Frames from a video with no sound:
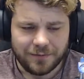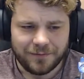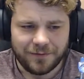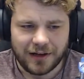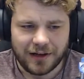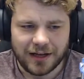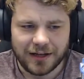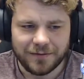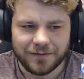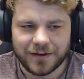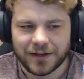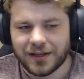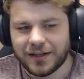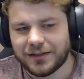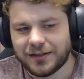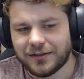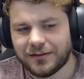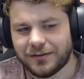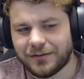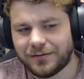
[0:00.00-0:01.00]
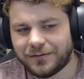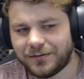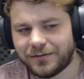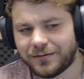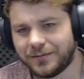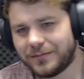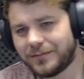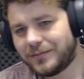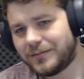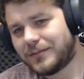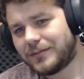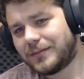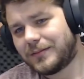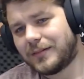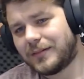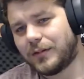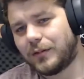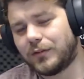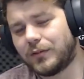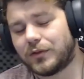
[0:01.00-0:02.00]
5 kind of
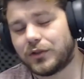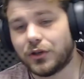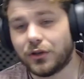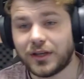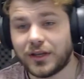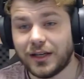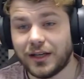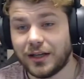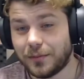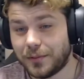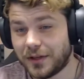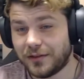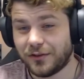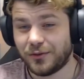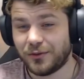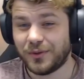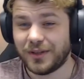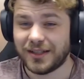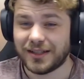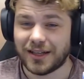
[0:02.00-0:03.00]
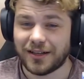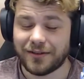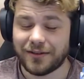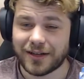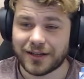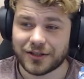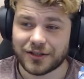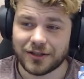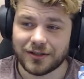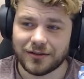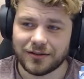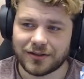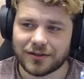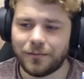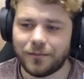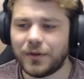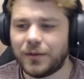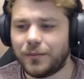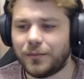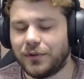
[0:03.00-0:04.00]
took it in a bit of a weird direction.
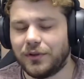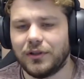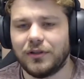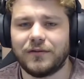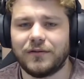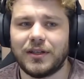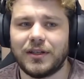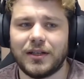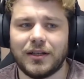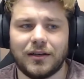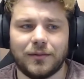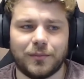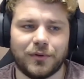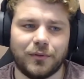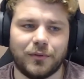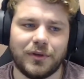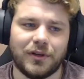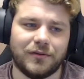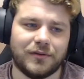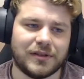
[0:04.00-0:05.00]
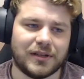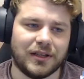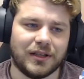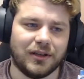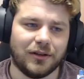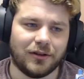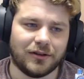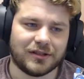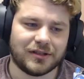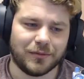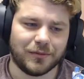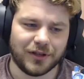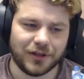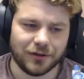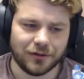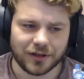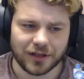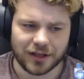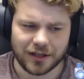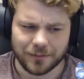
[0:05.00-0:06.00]
Some people loved it, but we obviously lost some of the
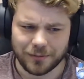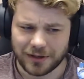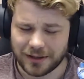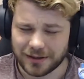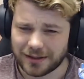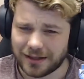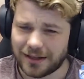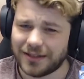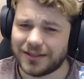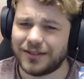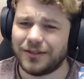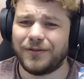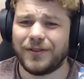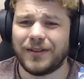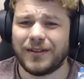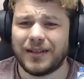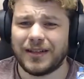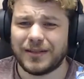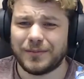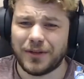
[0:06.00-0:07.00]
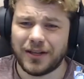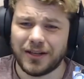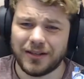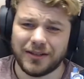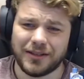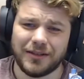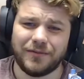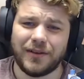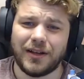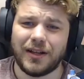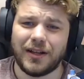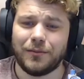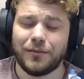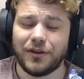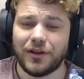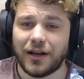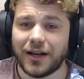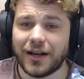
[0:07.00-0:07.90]
old guard. But I do think that's part of the development.